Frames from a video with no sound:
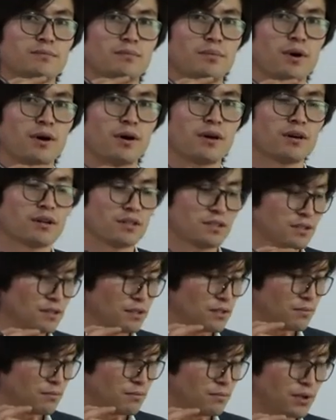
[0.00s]
past
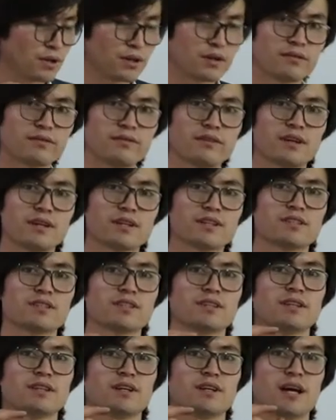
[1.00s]
perfect
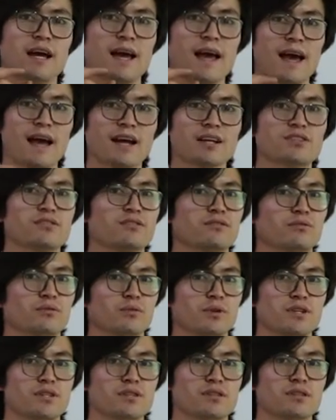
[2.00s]
active
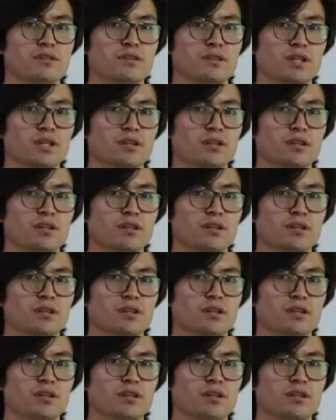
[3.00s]
voice,